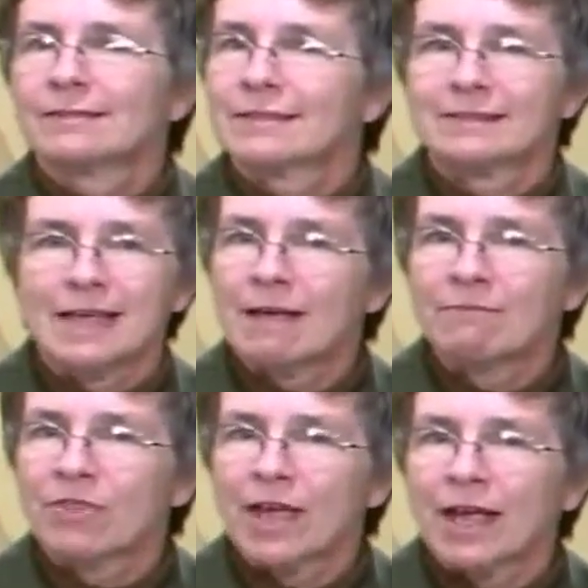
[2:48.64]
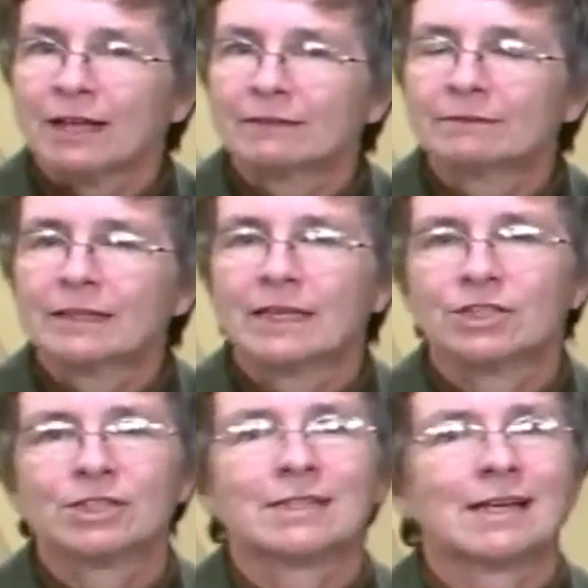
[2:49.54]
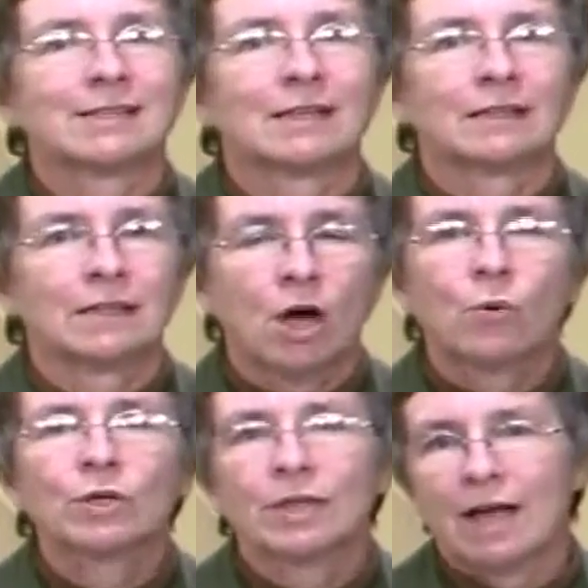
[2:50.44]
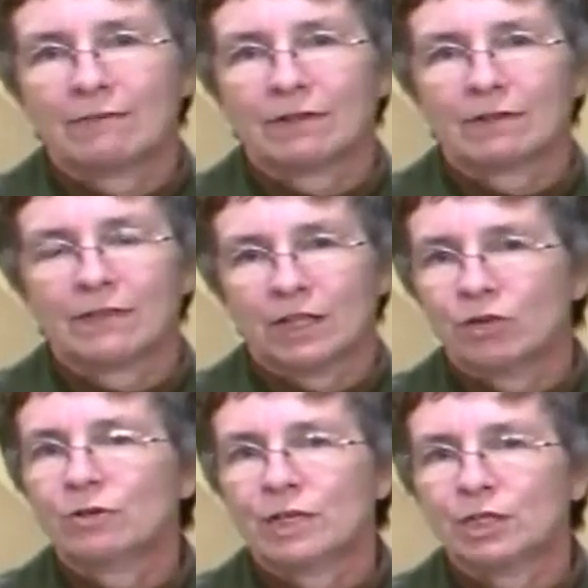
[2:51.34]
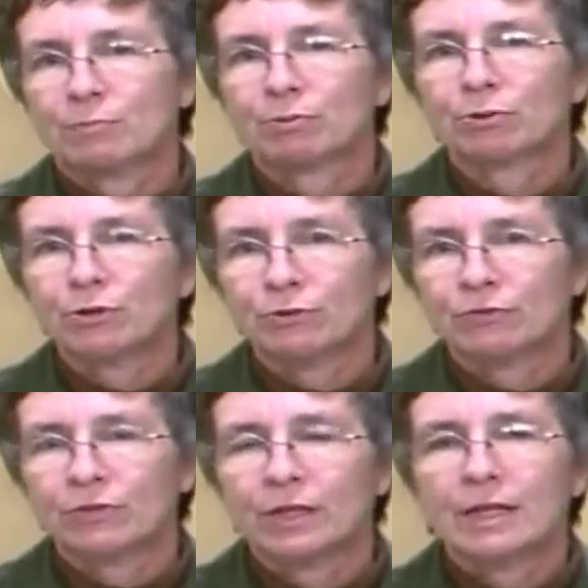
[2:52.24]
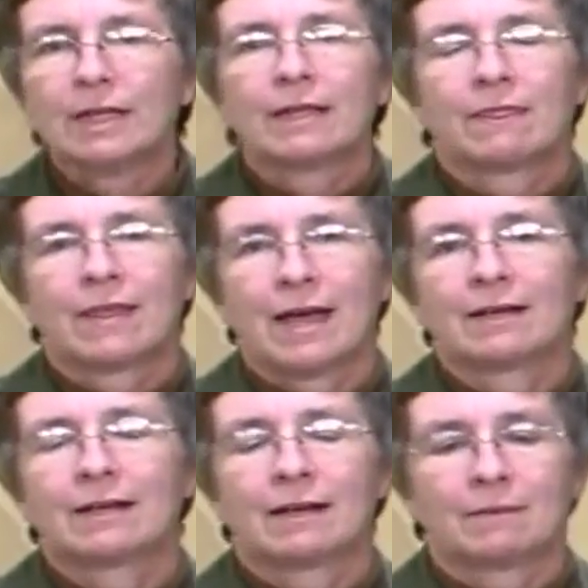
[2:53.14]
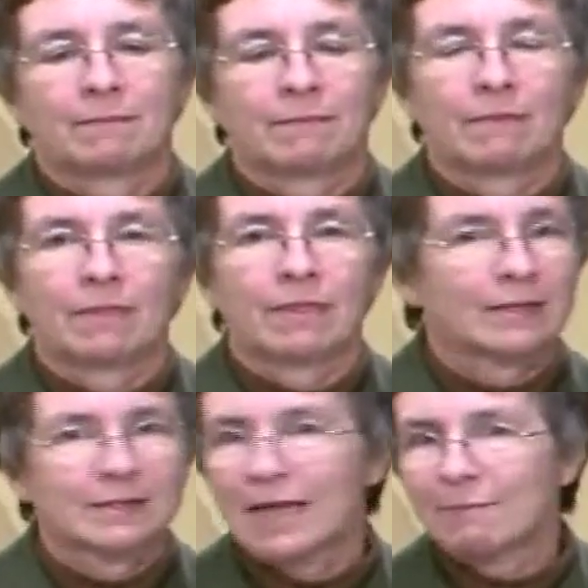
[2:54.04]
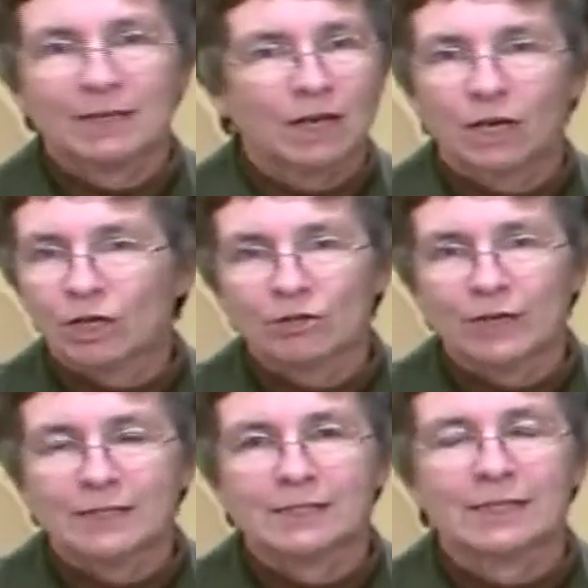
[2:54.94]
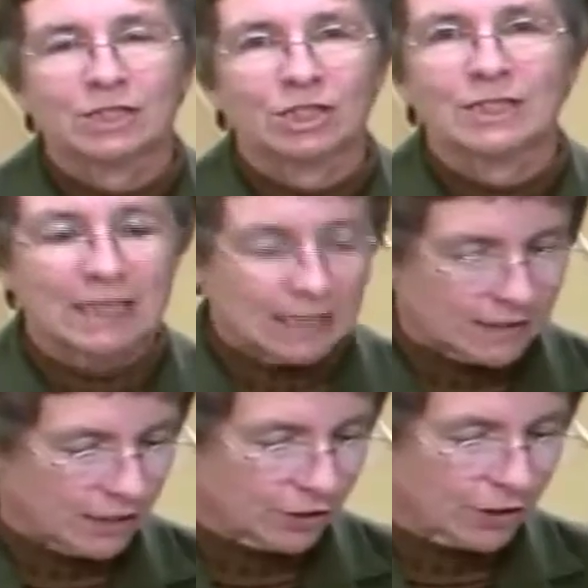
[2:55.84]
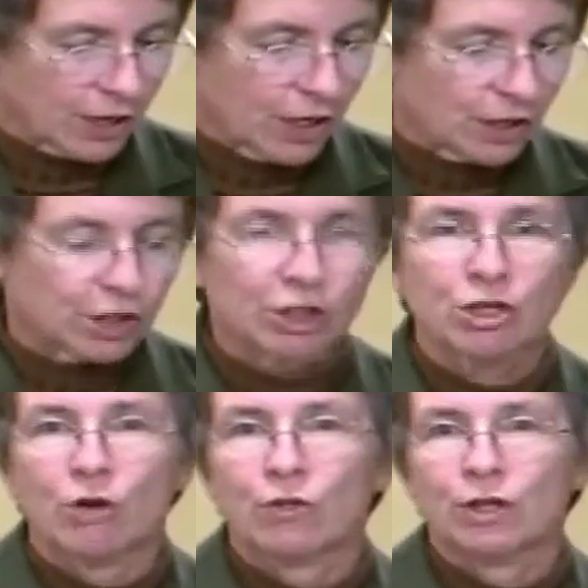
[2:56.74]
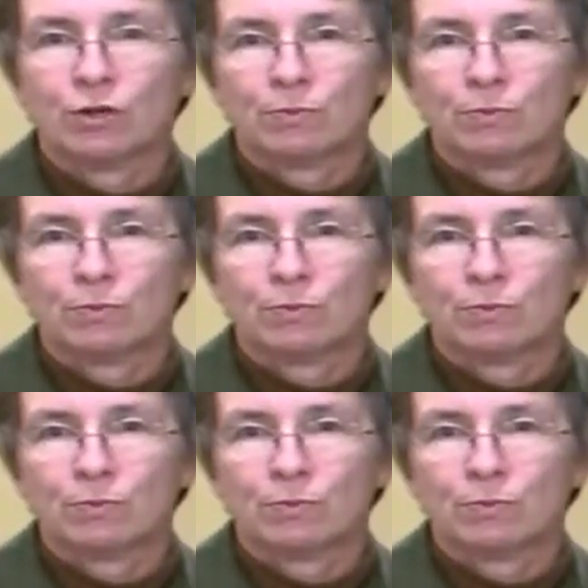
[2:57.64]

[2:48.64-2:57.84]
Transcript: It's the same thing. It just has a lower level that you need to prove that the same occurrence. It's just easier to show that